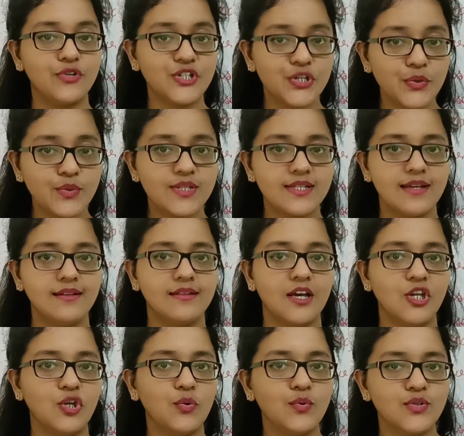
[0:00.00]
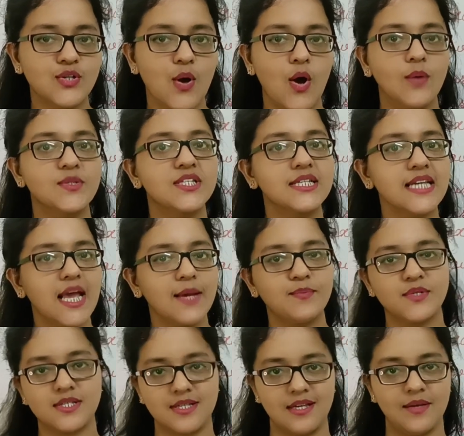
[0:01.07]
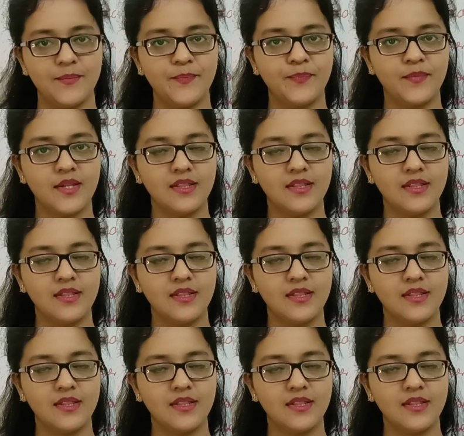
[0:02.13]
Reducing the use of CFC.